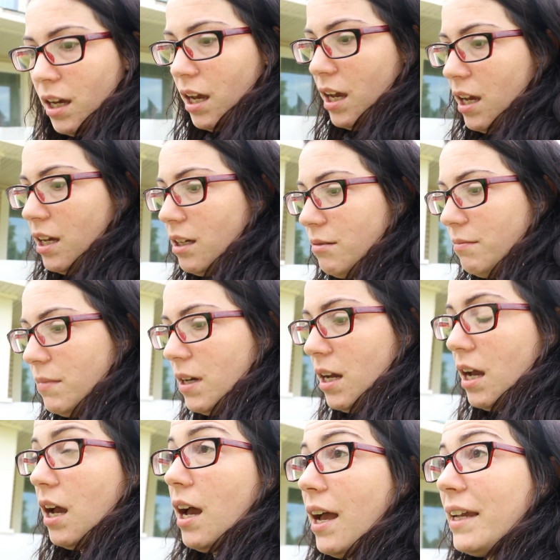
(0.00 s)

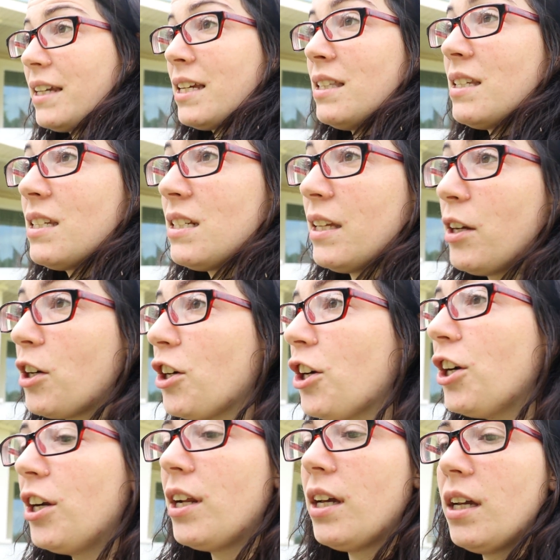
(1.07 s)
I
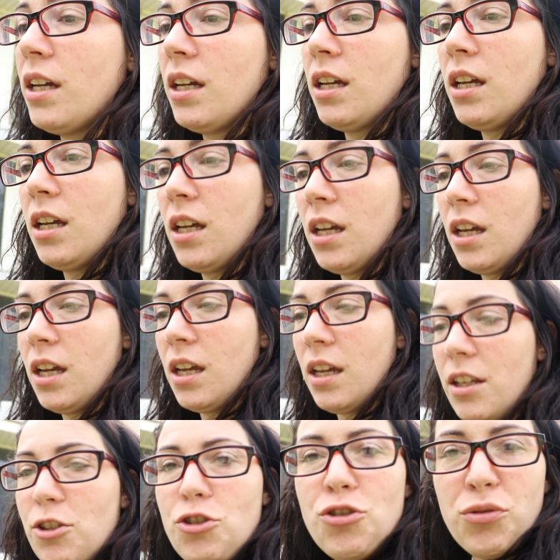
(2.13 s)
considered
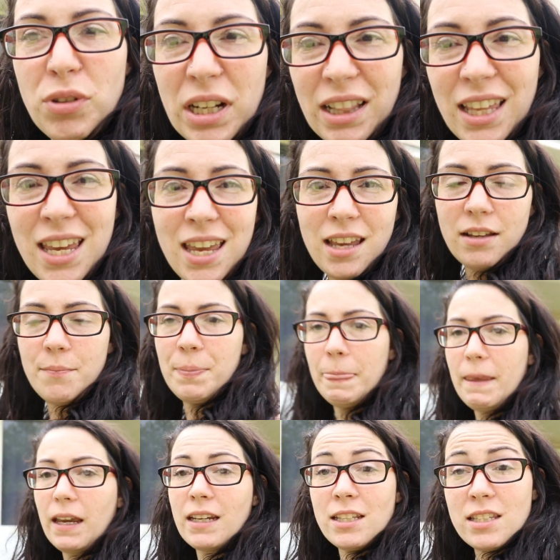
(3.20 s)
drilling
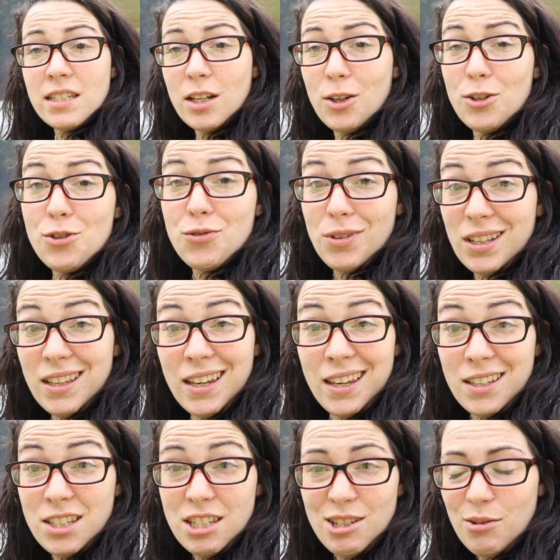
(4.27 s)

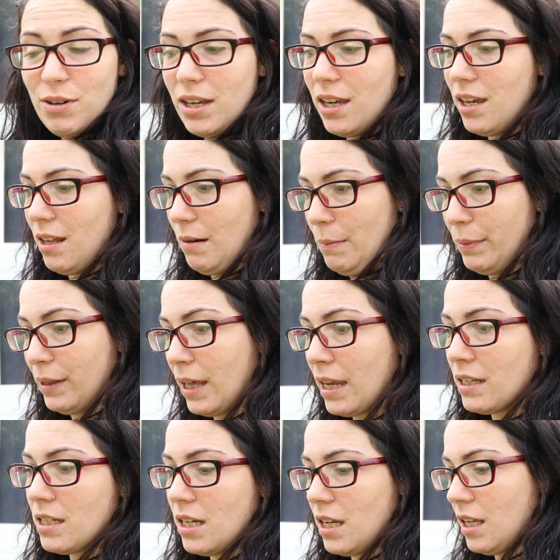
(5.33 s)
into it and
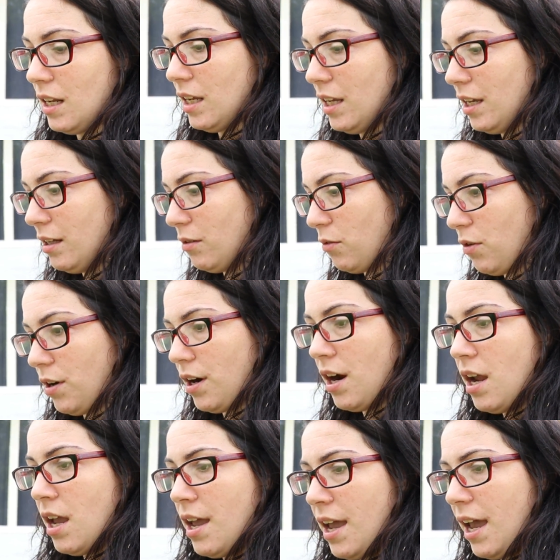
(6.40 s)
planting in it, or
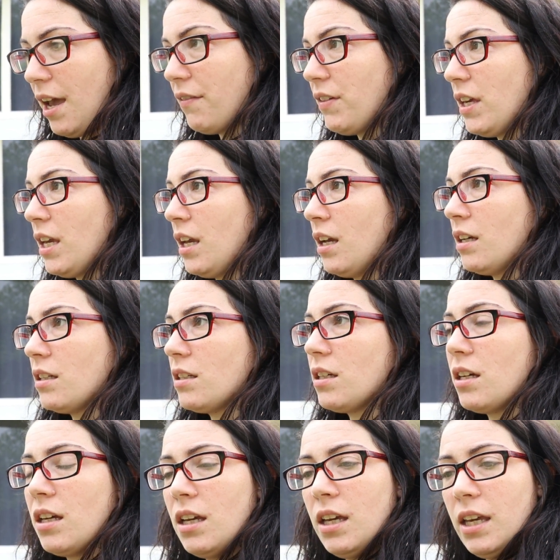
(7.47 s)
having
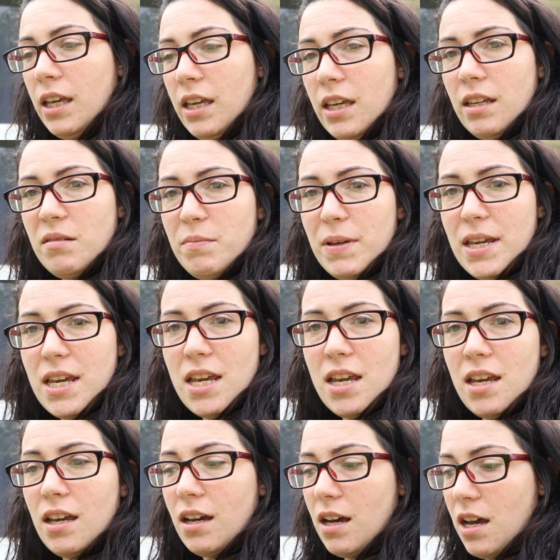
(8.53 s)
it
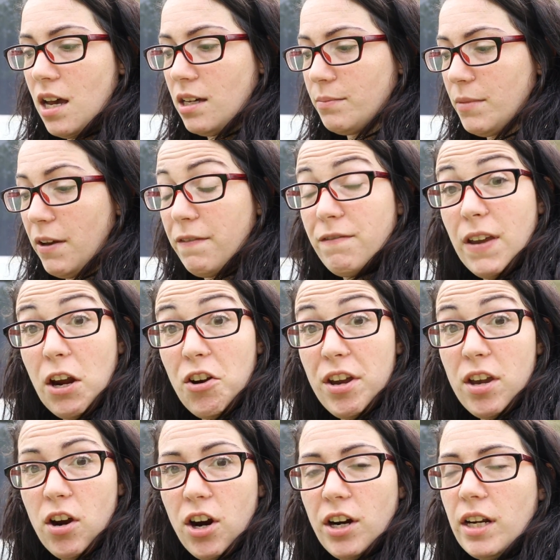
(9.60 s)
be a fairy
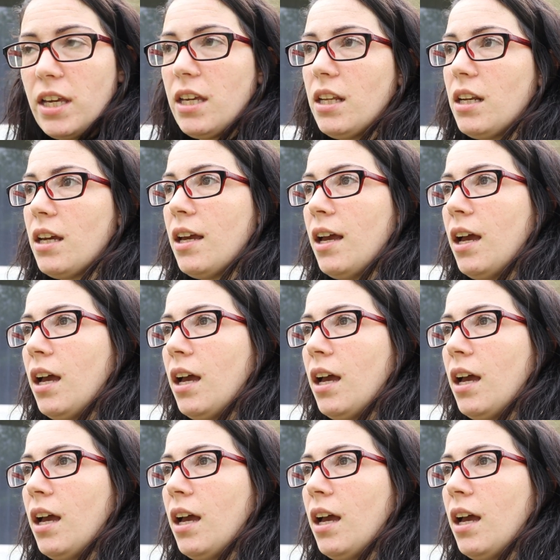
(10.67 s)
garden.